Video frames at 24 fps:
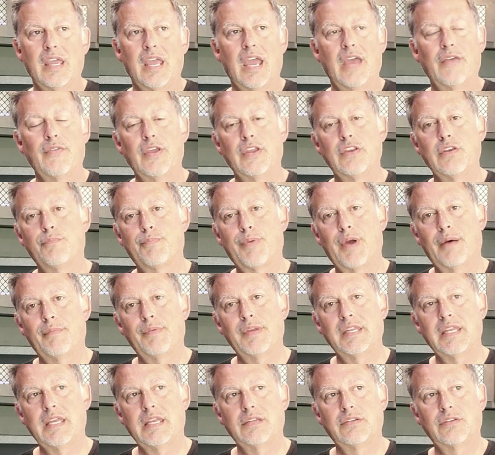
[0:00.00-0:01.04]
And then you probably
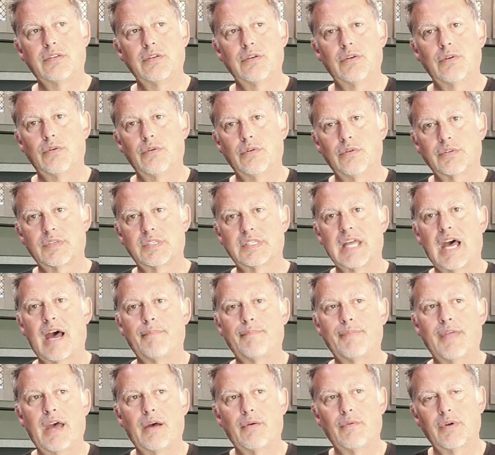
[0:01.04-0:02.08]
need to stop
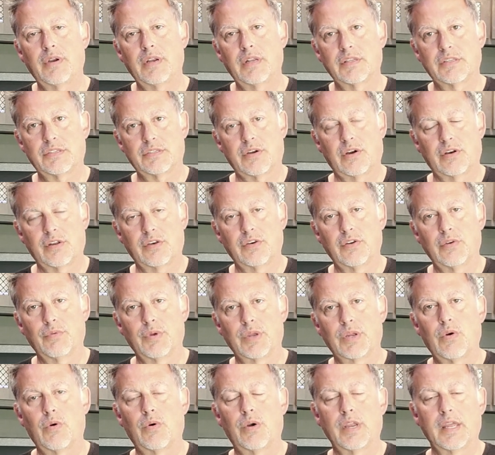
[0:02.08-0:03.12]
that one and start a new
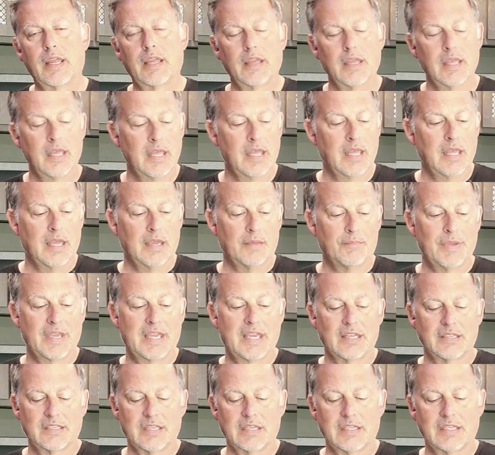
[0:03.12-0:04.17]
recording
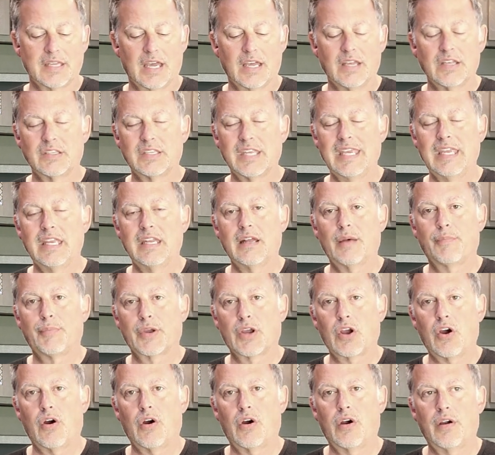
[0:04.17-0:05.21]
because it does eat up a
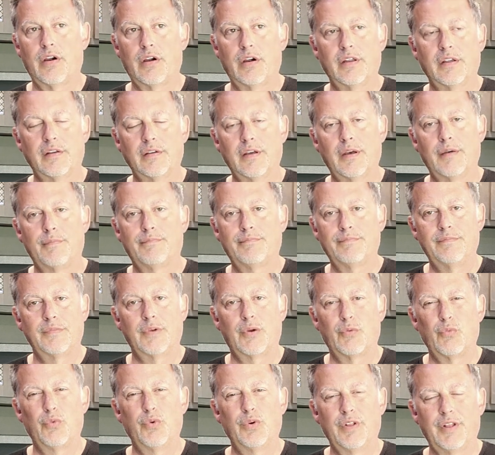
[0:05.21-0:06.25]
card
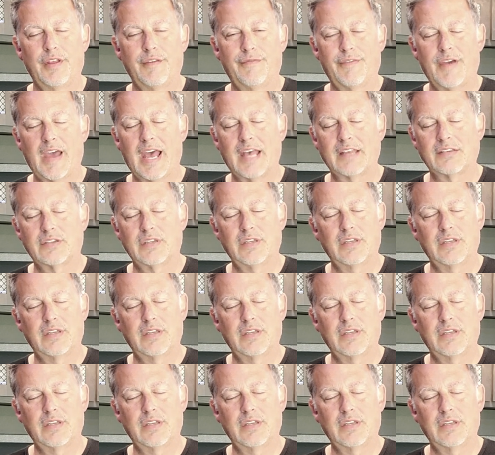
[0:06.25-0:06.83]
really fast.